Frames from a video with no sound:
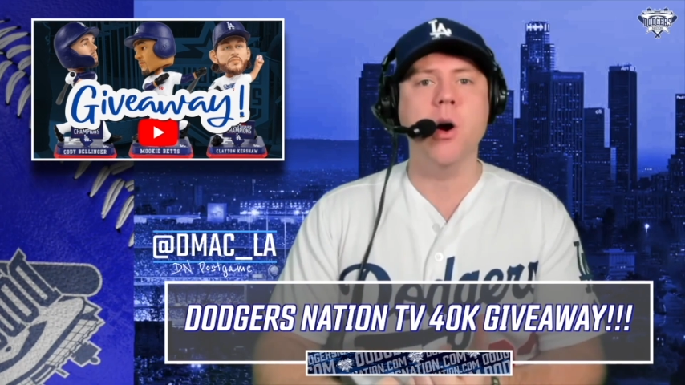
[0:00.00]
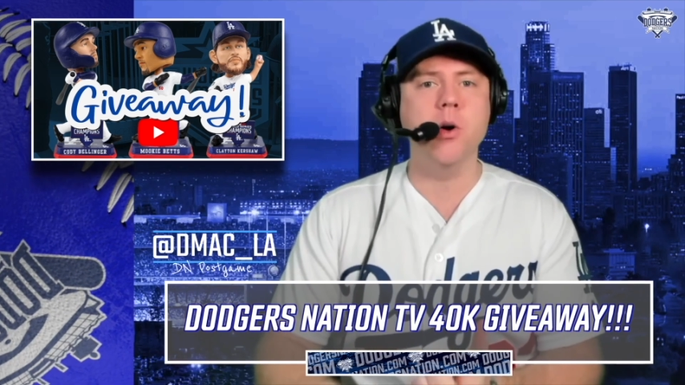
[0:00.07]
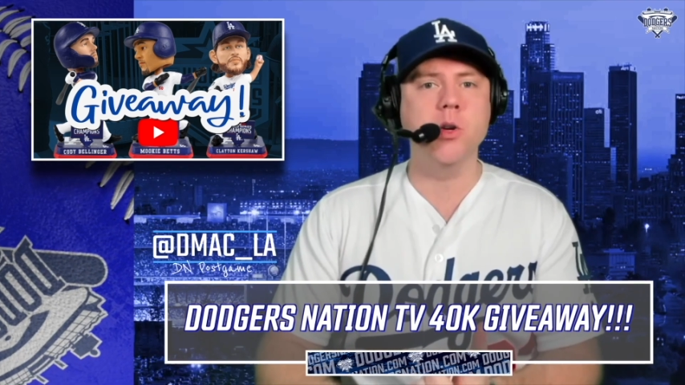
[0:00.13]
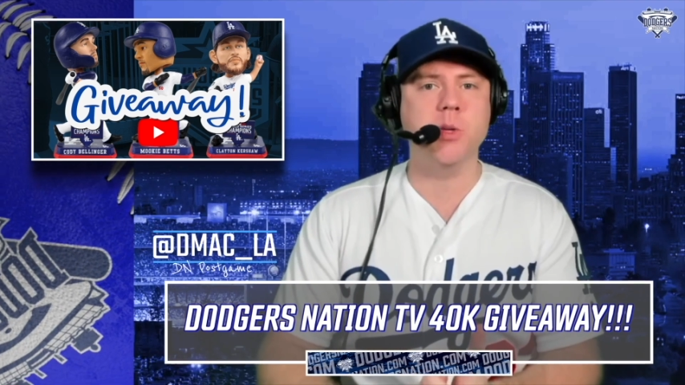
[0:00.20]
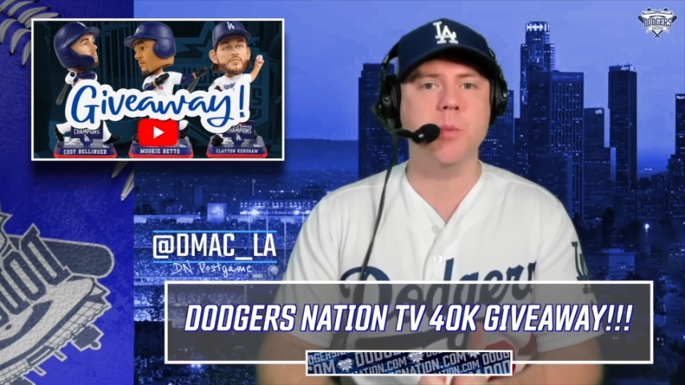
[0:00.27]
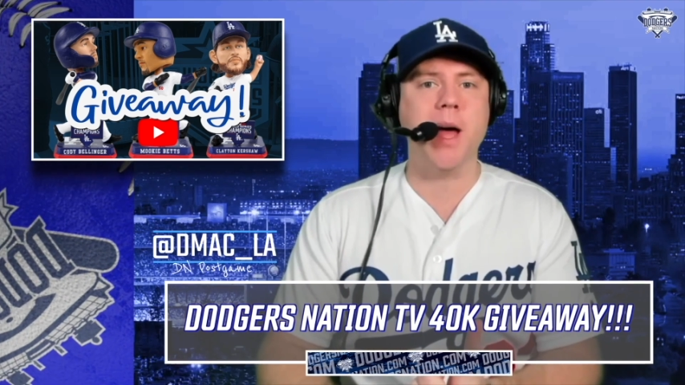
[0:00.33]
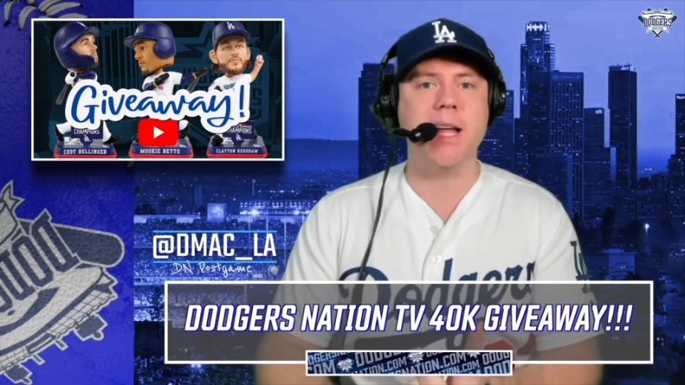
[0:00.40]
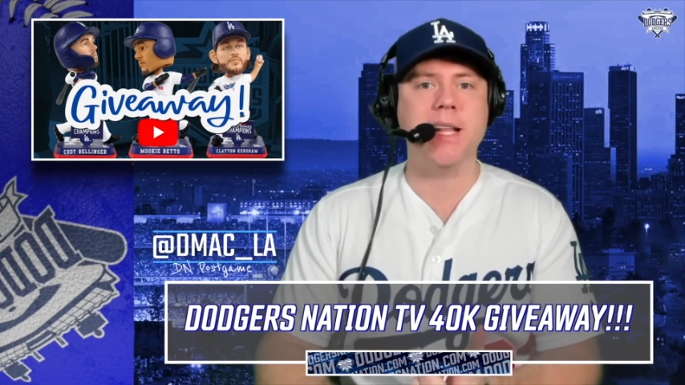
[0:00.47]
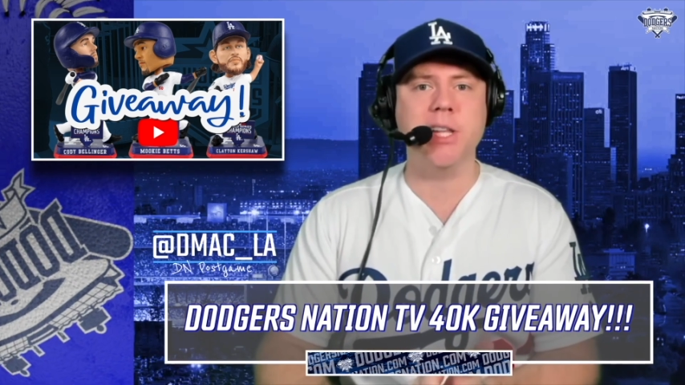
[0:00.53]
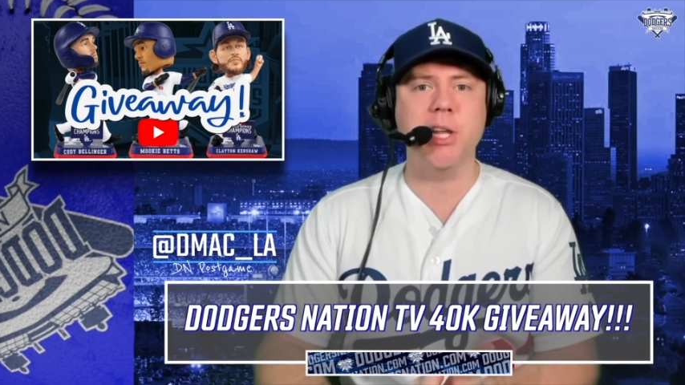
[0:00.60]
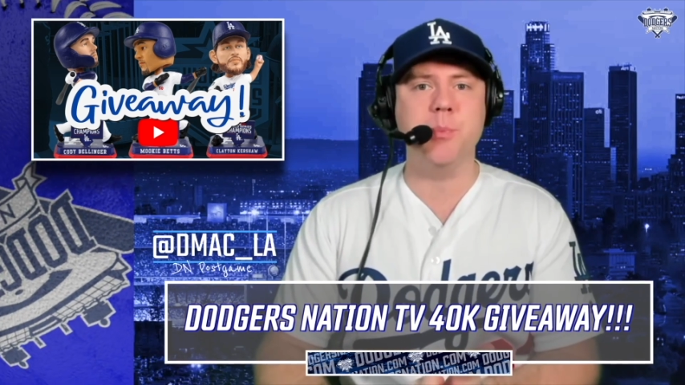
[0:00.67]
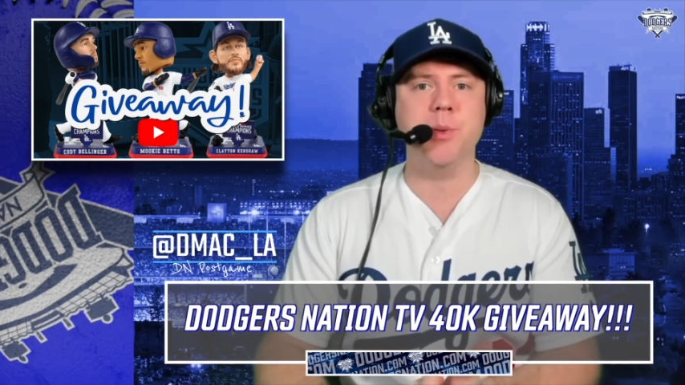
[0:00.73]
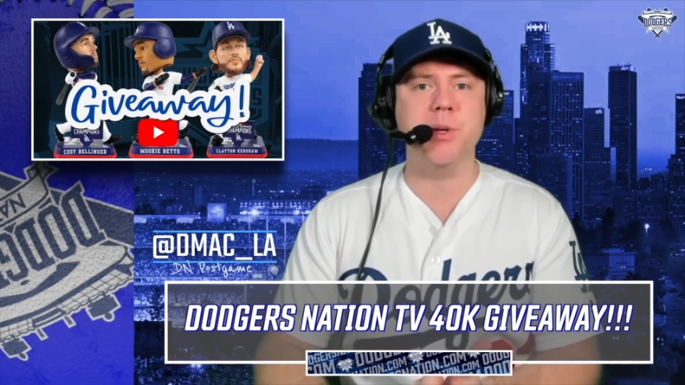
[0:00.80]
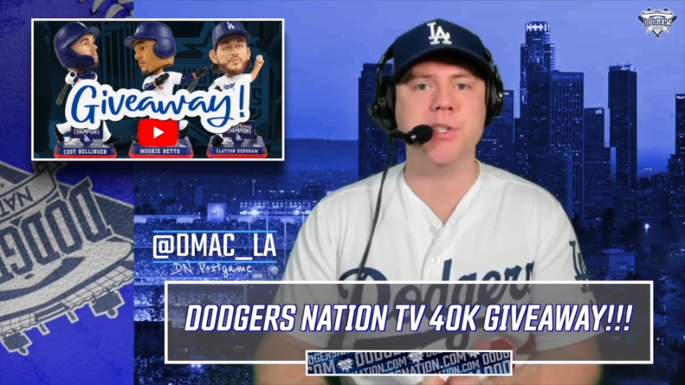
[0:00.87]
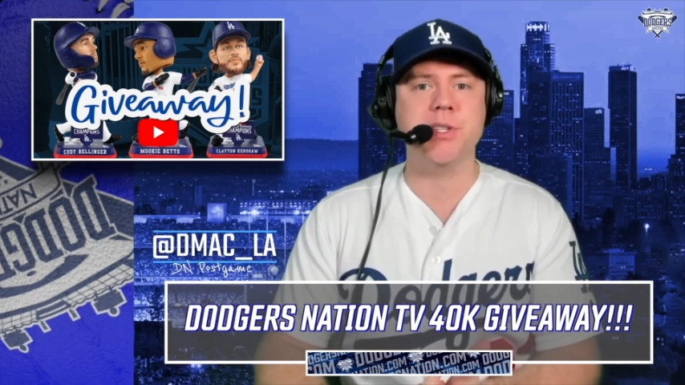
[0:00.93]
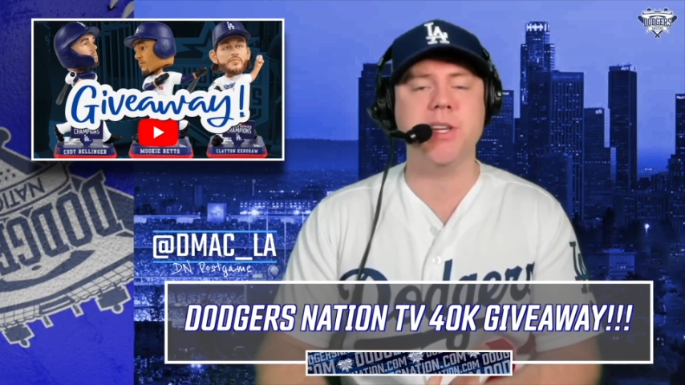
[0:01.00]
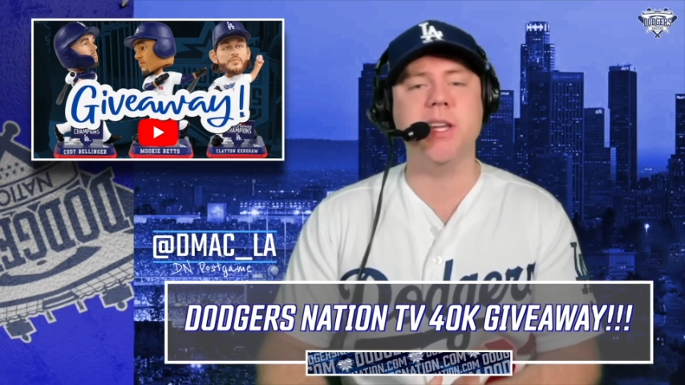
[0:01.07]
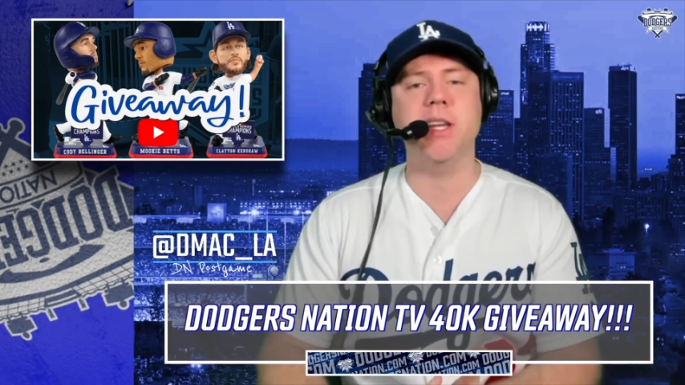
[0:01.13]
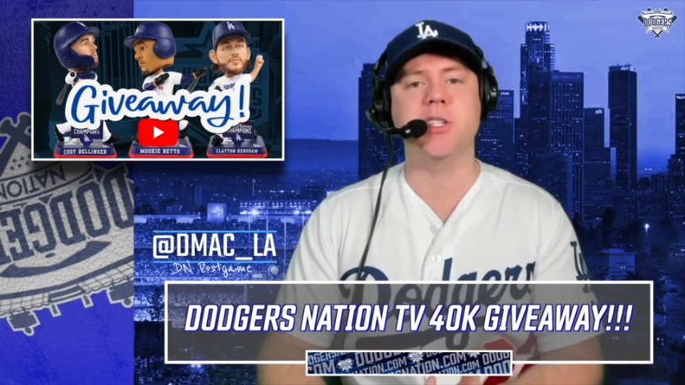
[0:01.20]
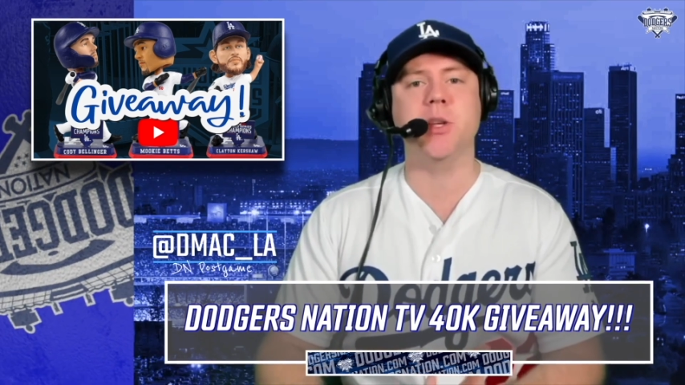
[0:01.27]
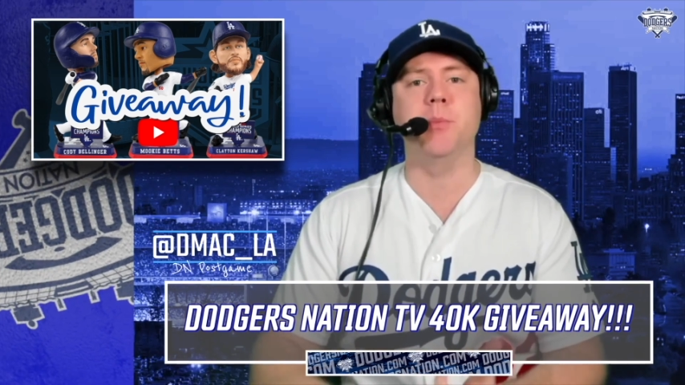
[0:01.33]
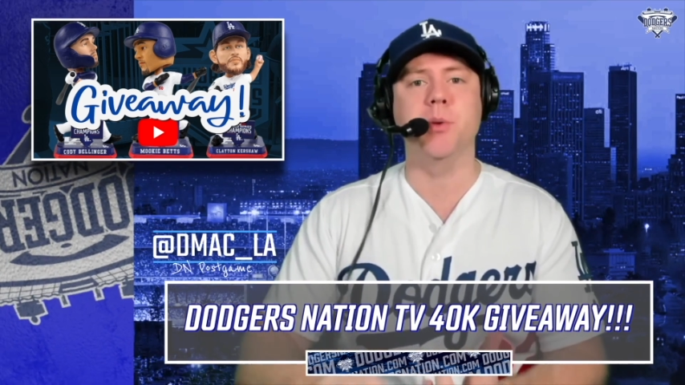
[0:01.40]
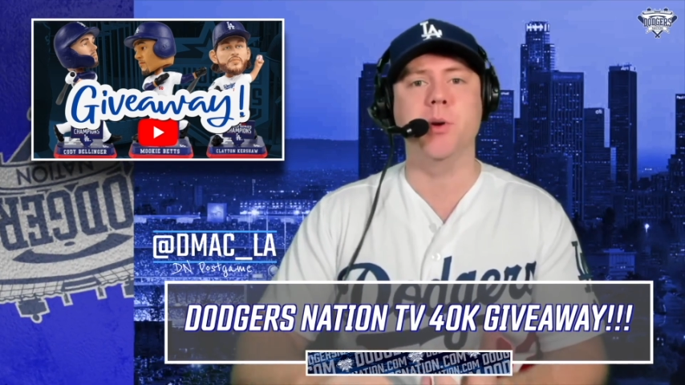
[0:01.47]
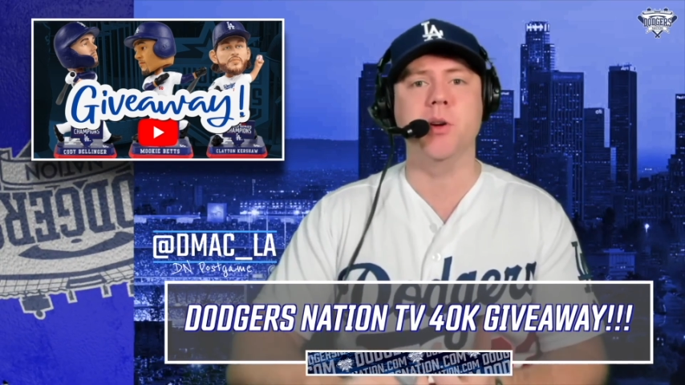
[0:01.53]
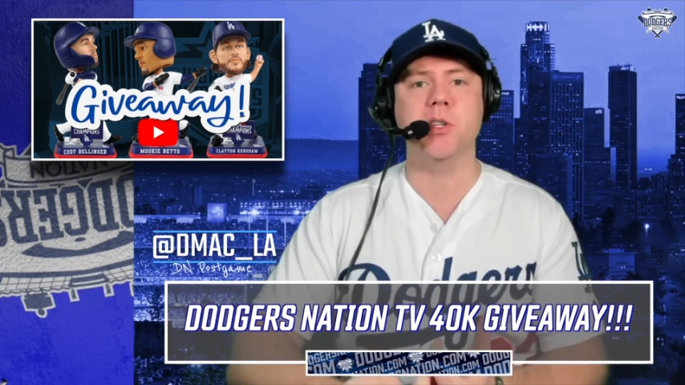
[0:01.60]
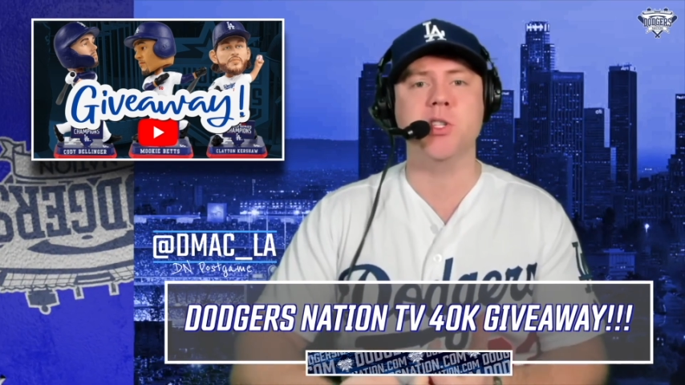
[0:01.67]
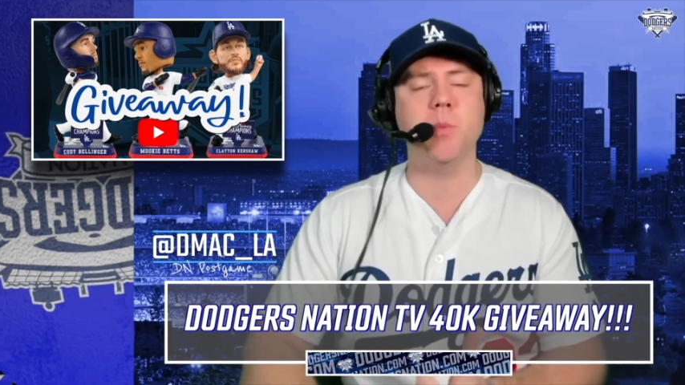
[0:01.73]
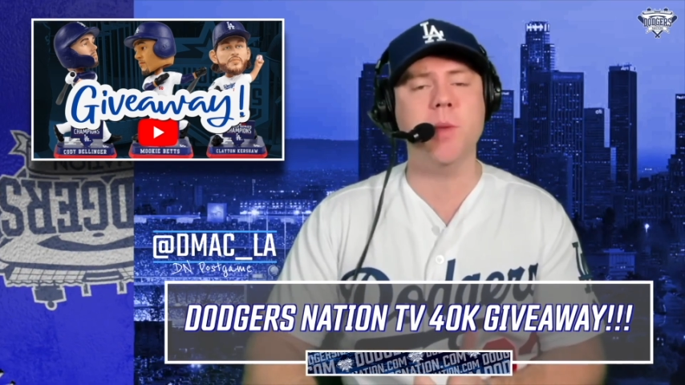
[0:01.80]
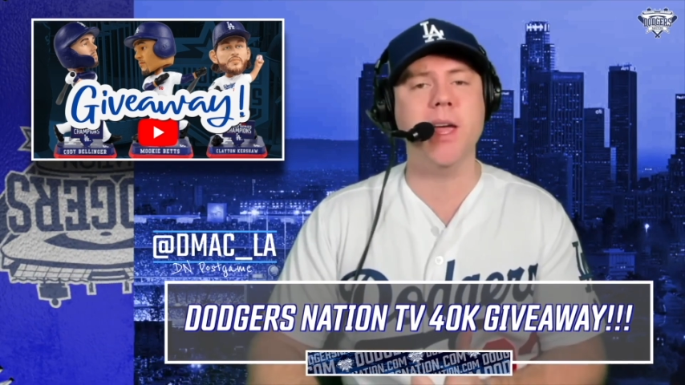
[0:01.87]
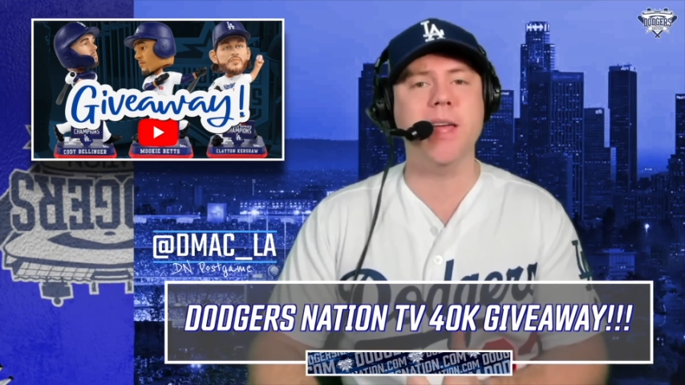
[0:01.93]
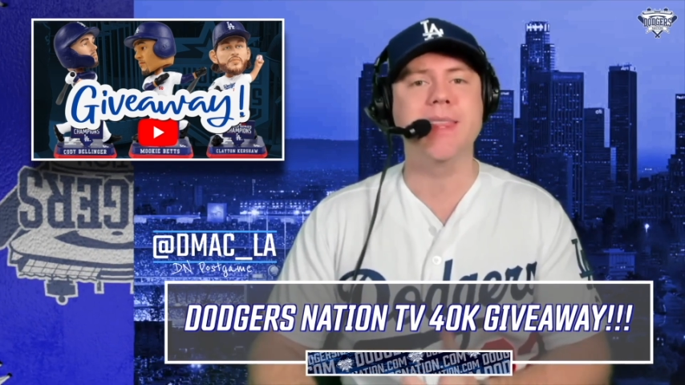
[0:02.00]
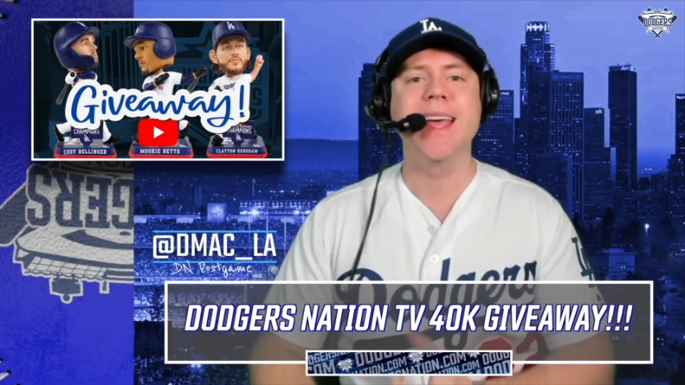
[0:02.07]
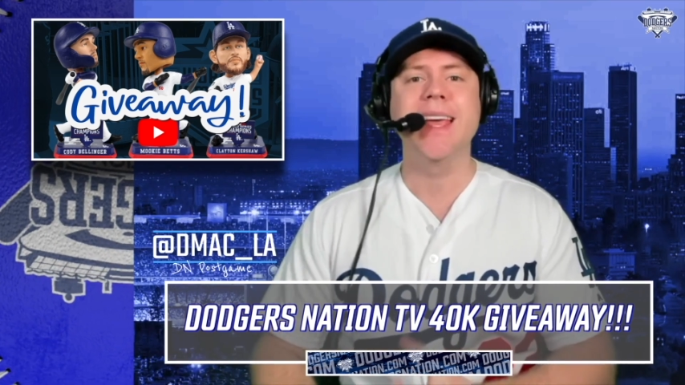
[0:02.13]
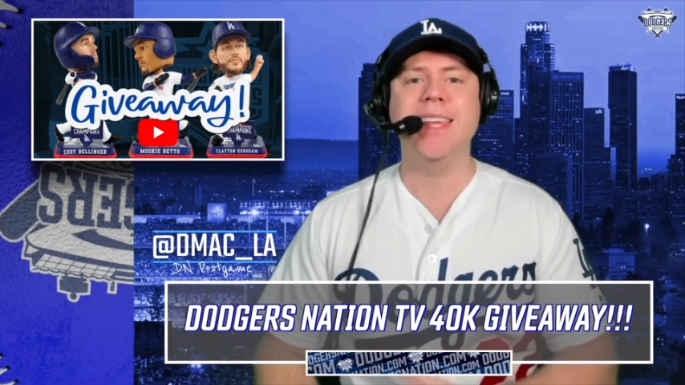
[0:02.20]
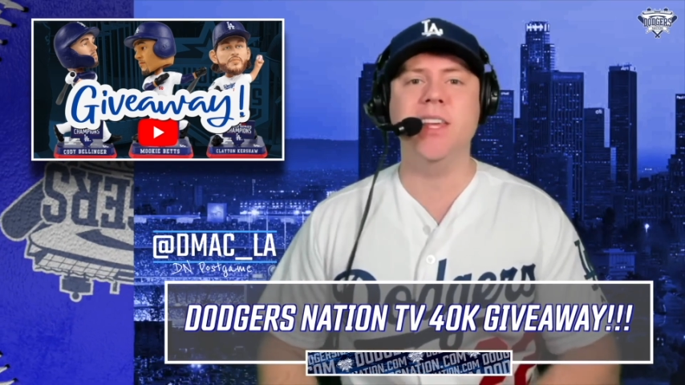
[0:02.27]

hosted by Clint Pasillas and Brooke Smith.